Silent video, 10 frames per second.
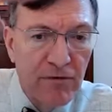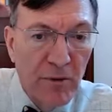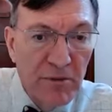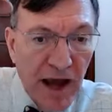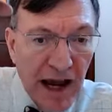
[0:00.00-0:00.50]

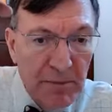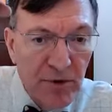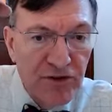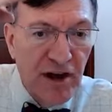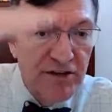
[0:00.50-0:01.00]
from
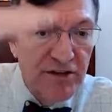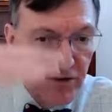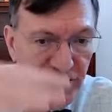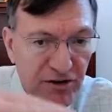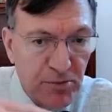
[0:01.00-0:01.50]
9% to
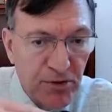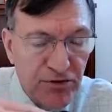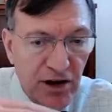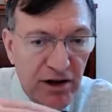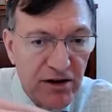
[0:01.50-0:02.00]

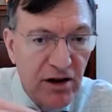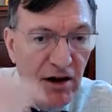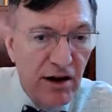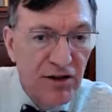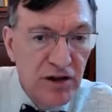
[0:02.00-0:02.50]
6%
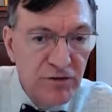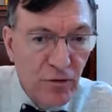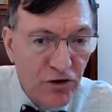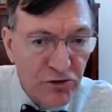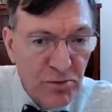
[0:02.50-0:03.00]
and the
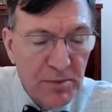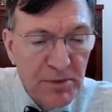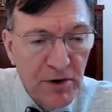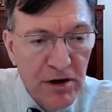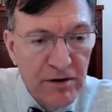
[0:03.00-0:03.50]
enforcement
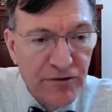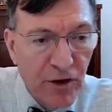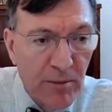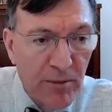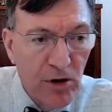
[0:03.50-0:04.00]
period
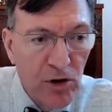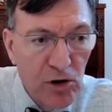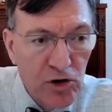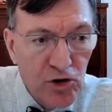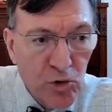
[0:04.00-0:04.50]
from
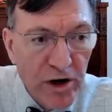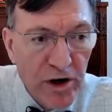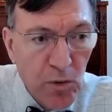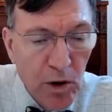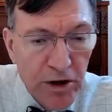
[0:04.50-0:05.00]

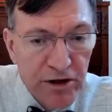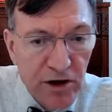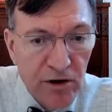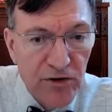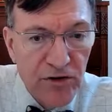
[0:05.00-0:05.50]
21
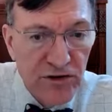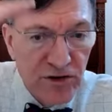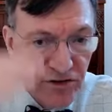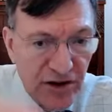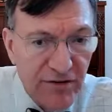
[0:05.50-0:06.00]
years
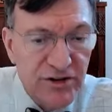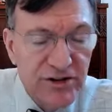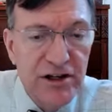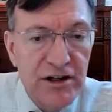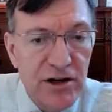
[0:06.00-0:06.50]
to
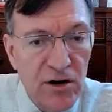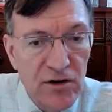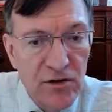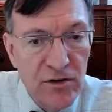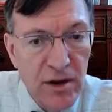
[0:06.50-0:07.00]
17
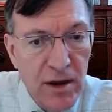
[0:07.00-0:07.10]
years.